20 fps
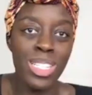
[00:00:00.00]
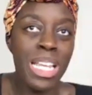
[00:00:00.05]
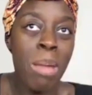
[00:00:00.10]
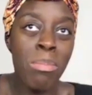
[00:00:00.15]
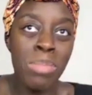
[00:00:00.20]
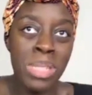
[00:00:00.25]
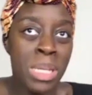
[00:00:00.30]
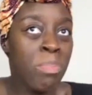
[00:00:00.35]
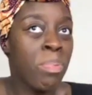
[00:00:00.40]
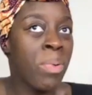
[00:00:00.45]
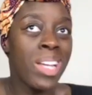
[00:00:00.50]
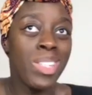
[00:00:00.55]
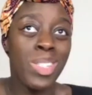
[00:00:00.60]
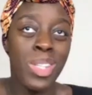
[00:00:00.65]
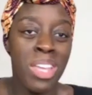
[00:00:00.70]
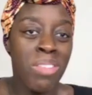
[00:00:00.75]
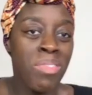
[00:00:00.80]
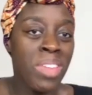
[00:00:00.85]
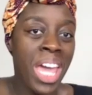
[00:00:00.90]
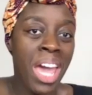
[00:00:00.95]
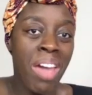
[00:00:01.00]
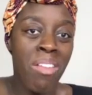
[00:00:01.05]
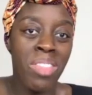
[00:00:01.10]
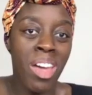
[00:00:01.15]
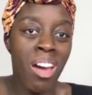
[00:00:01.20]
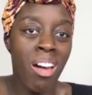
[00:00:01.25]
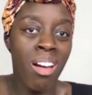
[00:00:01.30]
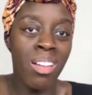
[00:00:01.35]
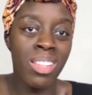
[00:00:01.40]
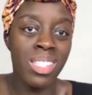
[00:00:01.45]
I'm surprised you gave
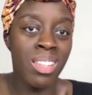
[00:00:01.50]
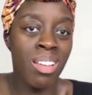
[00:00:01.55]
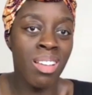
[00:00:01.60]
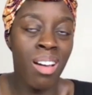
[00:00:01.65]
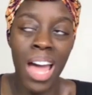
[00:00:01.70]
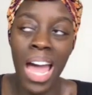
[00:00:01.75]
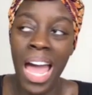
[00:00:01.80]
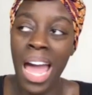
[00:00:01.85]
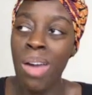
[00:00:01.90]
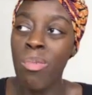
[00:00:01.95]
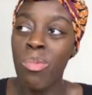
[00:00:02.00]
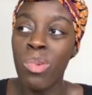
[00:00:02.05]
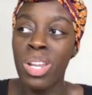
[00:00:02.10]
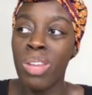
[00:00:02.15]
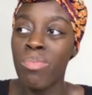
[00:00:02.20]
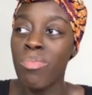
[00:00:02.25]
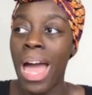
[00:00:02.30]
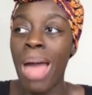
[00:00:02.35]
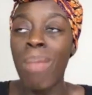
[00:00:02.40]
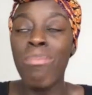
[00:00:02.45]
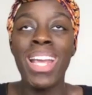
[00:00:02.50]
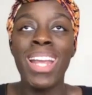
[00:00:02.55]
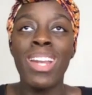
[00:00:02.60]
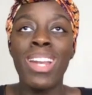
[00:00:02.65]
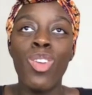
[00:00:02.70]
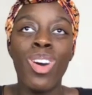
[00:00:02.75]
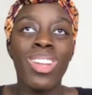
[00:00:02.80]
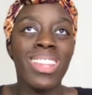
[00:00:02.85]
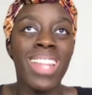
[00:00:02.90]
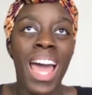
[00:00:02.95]
that answer. I would have,
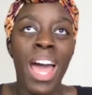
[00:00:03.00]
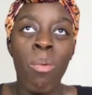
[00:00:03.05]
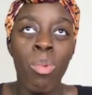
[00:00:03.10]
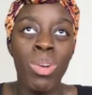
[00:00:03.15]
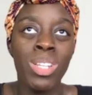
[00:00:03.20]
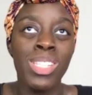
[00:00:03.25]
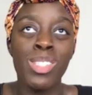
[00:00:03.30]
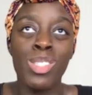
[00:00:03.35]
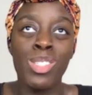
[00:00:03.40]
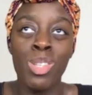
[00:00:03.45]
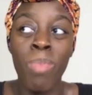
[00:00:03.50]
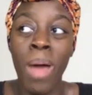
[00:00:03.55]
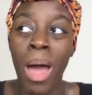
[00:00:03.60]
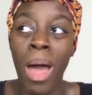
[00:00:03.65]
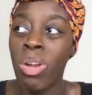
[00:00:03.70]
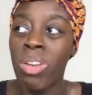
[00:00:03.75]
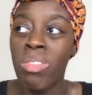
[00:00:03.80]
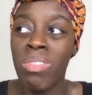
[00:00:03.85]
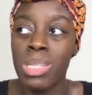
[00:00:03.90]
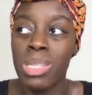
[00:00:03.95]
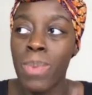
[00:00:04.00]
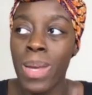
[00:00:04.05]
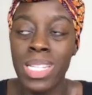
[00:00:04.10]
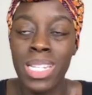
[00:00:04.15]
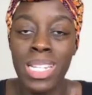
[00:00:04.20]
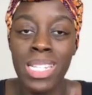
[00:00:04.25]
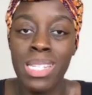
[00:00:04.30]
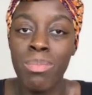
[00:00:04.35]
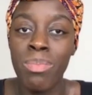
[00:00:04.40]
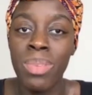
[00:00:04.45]
not that I wanted to, but I would have expected
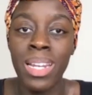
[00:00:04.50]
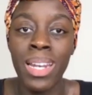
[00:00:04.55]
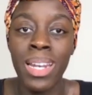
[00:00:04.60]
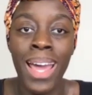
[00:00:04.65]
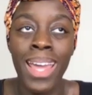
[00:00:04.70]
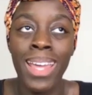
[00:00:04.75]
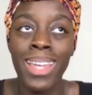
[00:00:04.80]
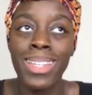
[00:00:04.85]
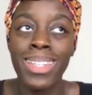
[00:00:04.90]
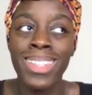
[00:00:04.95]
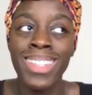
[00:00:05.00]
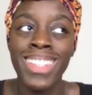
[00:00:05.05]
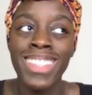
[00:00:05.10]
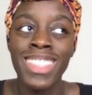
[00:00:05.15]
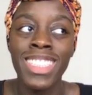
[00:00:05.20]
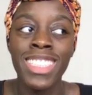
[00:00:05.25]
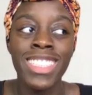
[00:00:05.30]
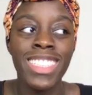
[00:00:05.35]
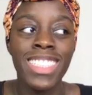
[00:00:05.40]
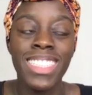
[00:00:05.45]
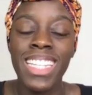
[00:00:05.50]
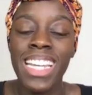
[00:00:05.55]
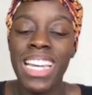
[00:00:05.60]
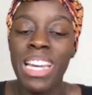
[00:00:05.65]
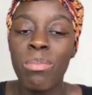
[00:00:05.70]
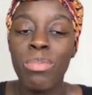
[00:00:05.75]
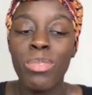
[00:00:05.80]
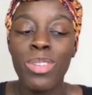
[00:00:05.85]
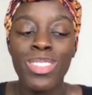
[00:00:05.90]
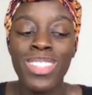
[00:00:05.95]
it to be like, yeah,
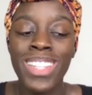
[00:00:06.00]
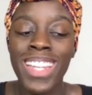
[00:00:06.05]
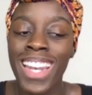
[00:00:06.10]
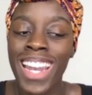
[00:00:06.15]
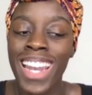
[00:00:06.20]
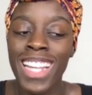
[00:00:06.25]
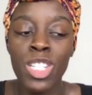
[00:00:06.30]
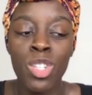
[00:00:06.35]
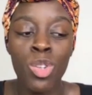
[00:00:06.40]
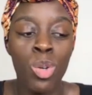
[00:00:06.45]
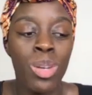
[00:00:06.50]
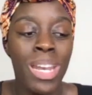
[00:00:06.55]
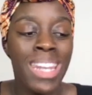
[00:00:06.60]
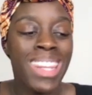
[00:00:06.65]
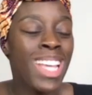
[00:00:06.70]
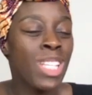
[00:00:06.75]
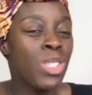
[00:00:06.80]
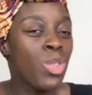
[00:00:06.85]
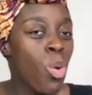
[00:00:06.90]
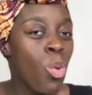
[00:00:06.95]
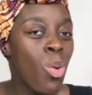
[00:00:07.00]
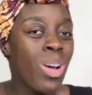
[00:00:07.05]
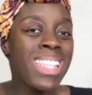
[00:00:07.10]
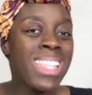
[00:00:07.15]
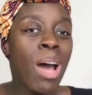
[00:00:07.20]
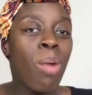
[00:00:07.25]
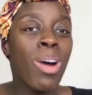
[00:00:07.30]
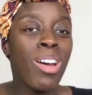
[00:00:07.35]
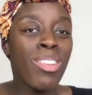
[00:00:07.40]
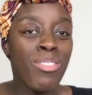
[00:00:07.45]
bro, yeah, like chill. There's always
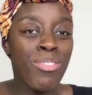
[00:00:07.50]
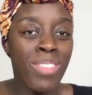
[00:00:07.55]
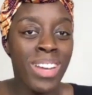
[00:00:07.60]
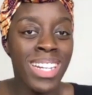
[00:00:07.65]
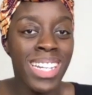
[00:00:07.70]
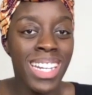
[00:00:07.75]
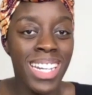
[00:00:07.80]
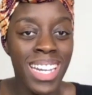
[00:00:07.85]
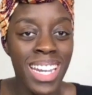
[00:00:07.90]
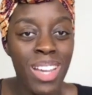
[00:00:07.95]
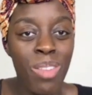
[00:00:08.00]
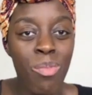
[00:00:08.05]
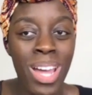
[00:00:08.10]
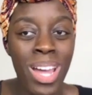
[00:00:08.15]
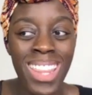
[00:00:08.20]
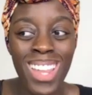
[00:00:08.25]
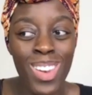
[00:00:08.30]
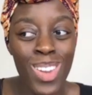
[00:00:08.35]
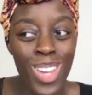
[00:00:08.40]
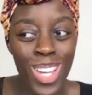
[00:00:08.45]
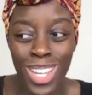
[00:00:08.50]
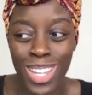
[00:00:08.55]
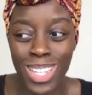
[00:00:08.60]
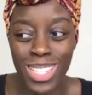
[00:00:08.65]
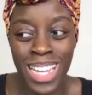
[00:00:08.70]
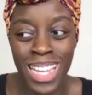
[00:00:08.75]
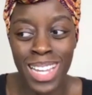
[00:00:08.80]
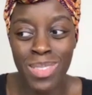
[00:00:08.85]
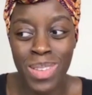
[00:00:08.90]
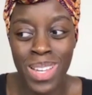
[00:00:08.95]
that one friend in it where they're looking
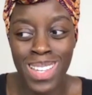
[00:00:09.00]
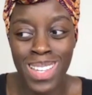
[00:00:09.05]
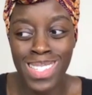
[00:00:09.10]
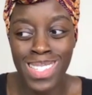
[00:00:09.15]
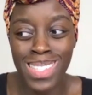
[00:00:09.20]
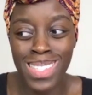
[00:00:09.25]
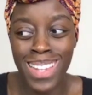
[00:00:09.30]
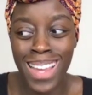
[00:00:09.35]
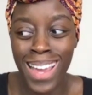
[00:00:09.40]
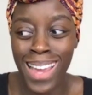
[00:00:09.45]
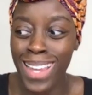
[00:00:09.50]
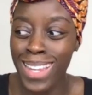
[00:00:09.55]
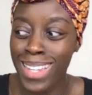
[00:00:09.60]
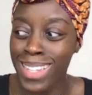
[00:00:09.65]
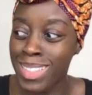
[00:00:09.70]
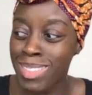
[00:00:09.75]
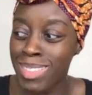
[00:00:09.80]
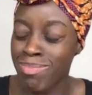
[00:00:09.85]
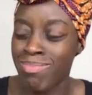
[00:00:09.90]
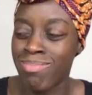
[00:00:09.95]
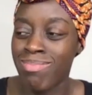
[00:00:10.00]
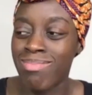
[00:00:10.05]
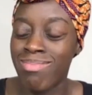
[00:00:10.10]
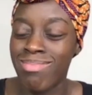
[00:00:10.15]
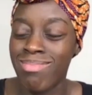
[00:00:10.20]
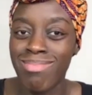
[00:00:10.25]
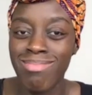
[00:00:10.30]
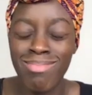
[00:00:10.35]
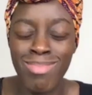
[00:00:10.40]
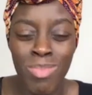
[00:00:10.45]
sideways, like,
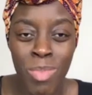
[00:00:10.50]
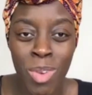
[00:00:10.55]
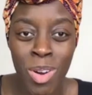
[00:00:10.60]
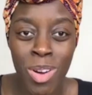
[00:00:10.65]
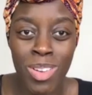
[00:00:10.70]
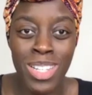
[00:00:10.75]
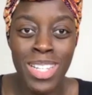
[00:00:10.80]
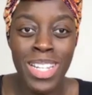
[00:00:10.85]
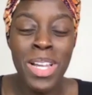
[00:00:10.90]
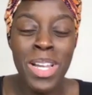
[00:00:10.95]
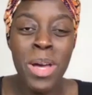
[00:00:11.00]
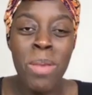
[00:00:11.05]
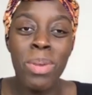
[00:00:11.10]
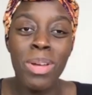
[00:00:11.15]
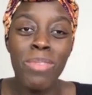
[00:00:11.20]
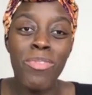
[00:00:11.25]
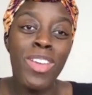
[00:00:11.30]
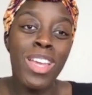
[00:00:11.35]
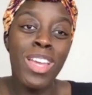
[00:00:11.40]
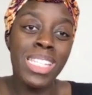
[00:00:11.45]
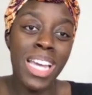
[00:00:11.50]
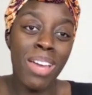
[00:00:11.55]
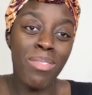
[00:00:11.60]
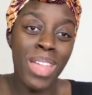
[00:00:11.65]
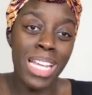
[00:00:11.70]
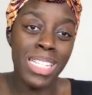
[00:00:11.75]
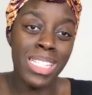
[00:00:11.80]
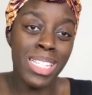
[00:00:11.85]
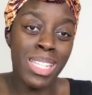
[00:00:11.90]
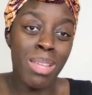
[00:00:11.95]
what? But for you to have
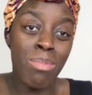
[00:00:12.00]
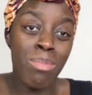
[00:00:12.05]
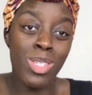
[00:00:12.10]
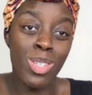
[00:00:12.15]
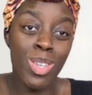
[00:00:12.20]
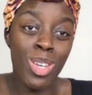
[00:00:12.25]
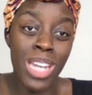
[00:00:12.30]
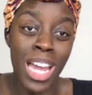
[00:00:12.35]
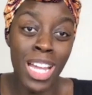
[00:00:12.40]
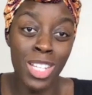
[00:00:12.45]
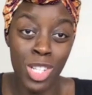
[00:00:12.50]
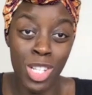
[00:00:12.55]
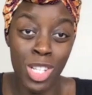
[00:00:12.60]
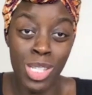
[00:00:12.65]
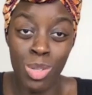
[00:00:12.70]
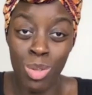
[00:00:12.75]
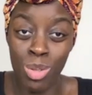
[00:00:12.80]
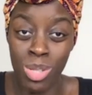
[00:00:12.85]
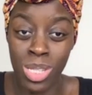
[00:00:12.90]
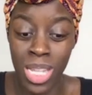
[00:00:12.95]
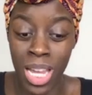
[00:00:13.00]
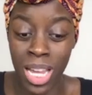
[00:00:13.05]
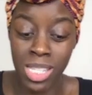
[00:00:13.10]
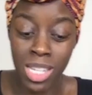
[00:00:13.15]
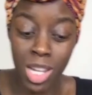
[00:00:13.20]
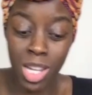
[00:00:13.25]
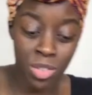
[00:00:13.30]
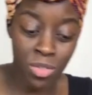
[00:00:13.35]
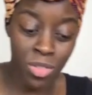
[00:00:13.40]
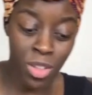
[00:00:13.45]
that system is good. And do you still stay in
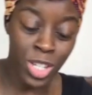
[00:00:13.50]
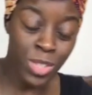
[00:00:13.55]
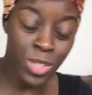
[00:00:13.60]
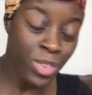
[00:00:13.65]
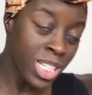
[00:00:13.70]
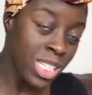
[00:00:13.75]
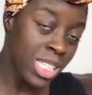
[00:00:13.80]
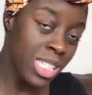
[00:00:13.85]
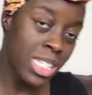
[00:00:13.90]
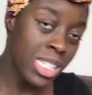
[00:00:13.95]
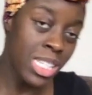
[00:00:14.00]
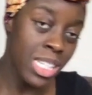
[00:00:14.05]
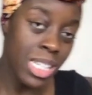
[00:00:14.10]
touch with those friends?